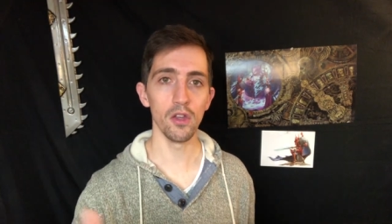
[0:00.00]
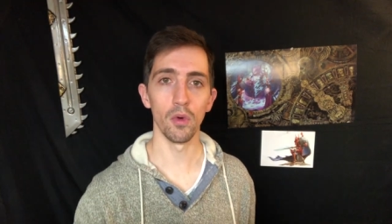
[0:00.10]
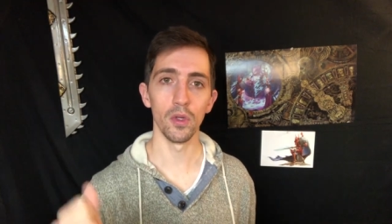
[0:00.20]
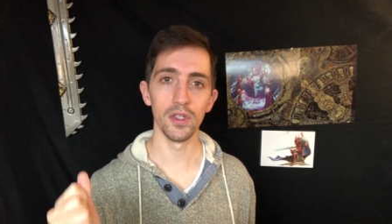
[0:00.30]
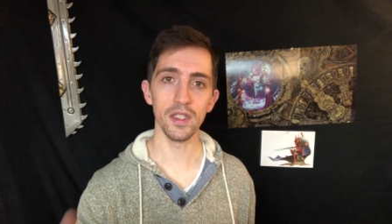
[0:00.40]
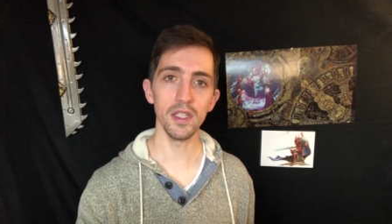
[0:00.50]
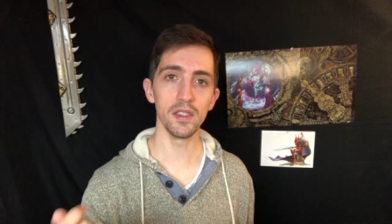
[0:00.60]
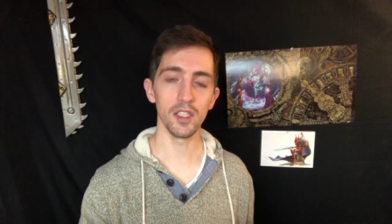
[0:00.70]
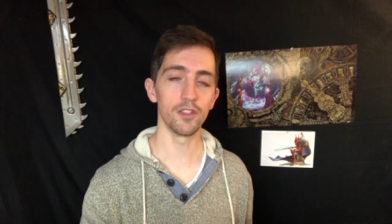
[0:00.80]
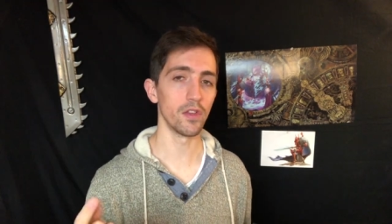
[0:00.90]
you roll a
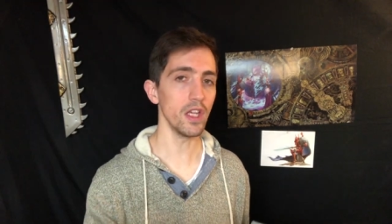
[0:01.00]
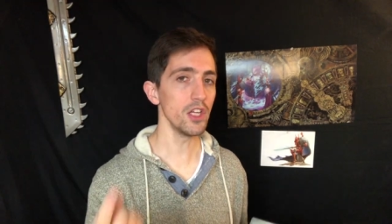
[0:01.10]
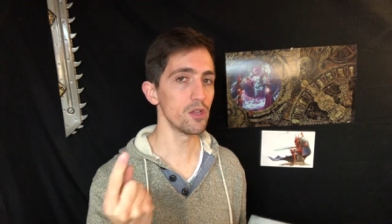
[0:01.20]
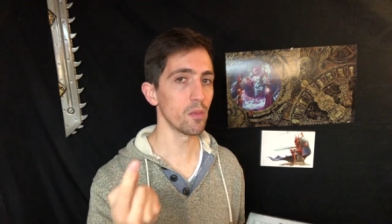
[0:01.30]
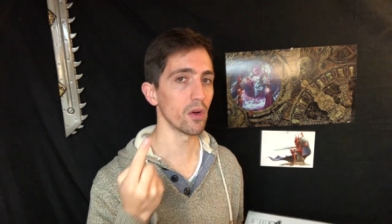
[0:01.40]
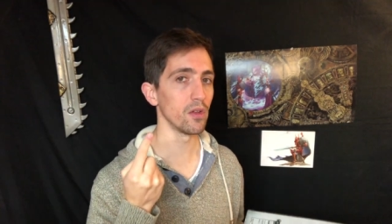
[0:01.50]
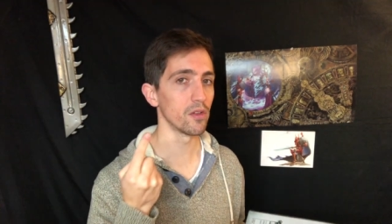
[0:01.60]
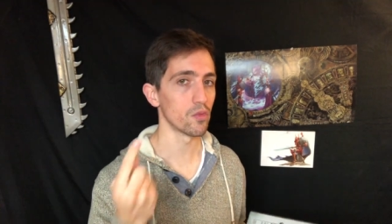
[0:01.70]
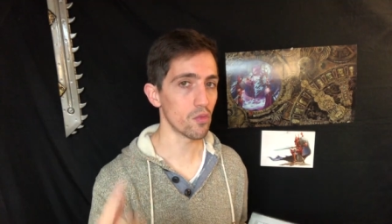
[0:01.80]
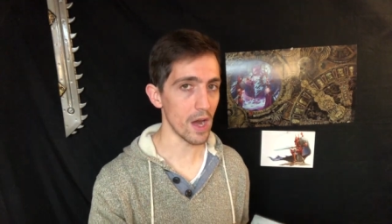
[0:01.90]
d6 for each model
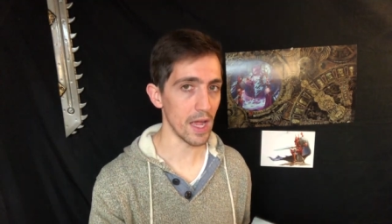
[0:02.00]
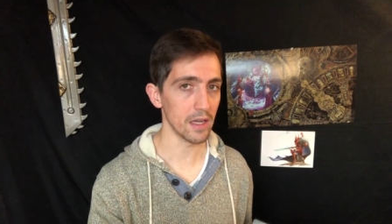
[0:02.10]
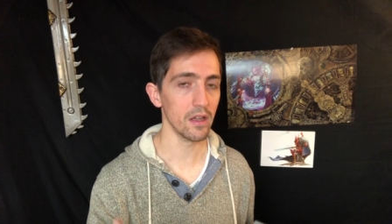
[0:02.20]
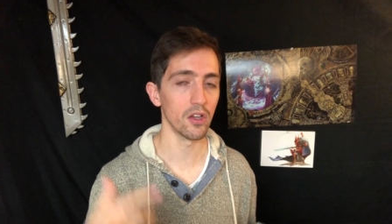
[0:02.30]
that ran,